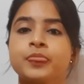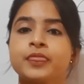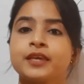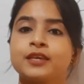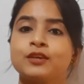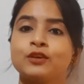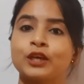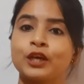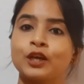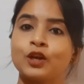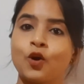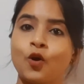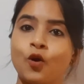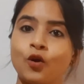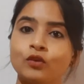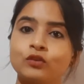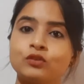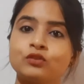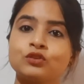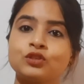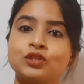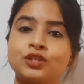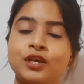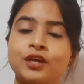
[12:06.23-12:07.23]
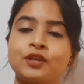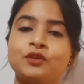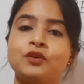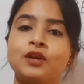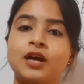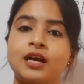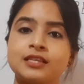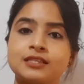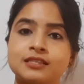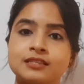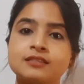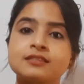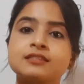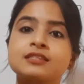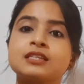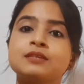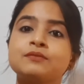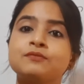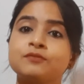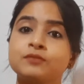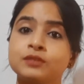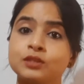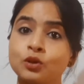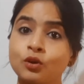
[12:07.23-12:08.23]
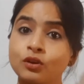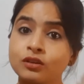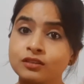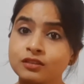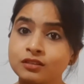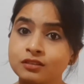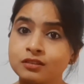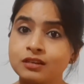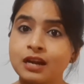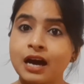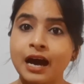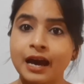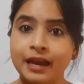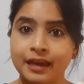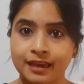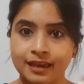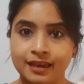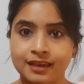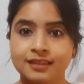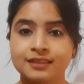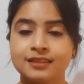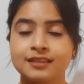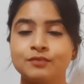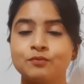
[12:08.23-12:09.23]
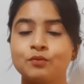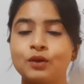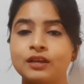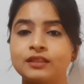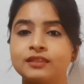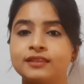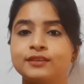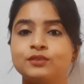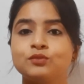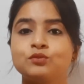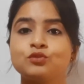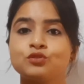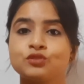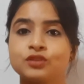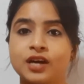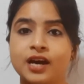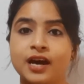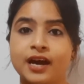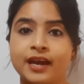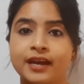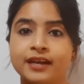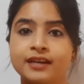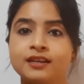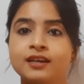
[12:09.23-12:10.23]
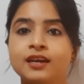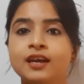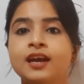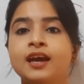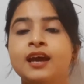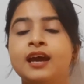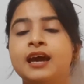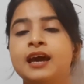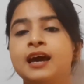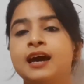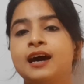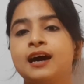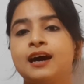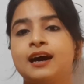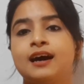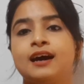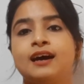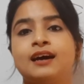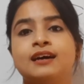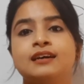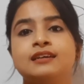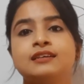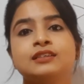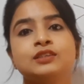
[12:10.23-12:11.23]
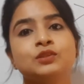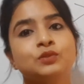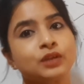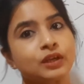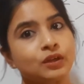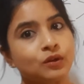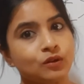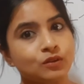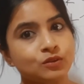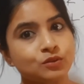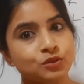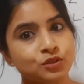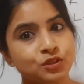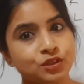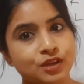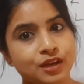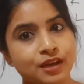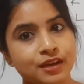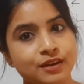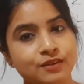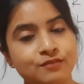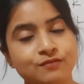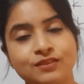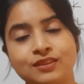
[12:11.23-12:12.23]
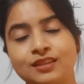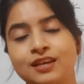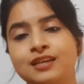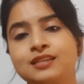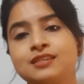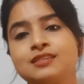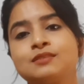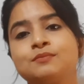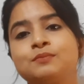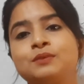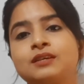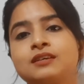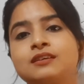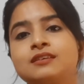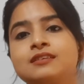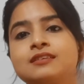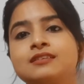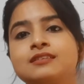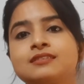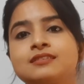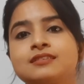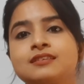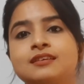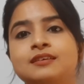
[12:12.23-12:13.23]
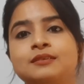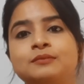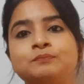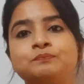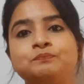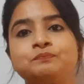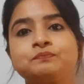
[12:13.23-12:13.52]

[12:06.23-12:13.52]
You can also share your answer script, your try, the one that you tried uh, you can also share it with us because uh,